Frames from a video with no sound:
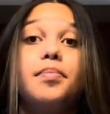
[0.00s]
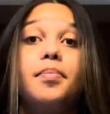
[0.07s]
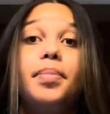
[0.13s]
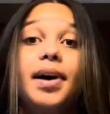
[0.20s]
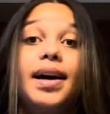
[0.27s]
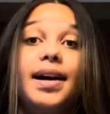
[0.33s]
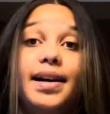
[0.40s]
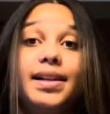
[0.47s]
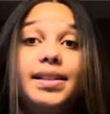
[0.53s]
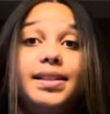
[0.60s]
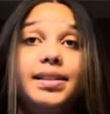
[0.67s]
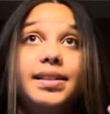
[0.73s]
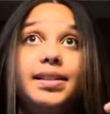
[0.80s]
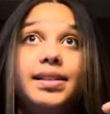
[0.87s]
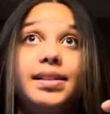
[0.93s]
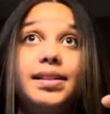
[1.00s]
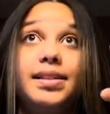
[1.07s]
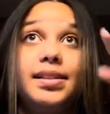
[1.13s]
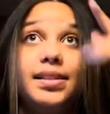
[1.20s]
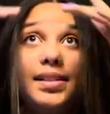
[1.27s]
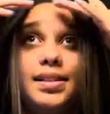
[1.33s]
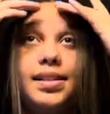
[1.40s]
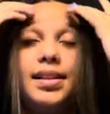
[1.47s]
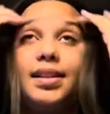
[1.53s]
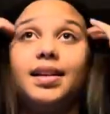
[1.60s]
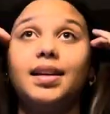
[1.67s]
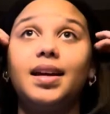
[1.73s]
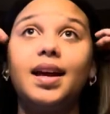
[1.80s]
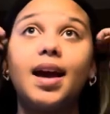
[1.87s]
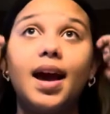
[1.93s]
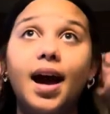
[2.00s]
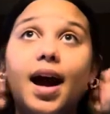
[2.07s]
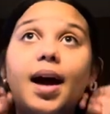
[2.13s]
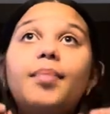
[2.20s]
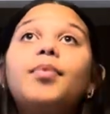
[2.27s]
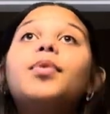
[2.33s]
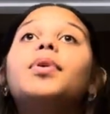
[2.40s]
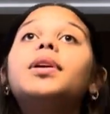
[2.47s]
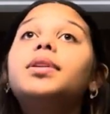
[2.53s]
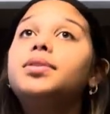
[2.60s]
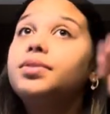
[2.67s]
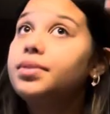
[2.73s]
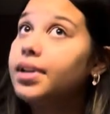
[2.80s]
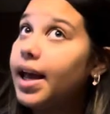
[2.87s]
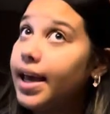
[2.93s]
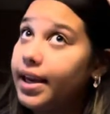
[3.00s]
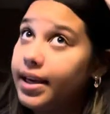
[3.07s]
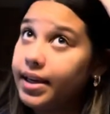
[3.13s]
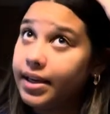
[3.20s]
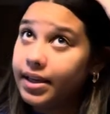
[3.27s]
but I'm going to do like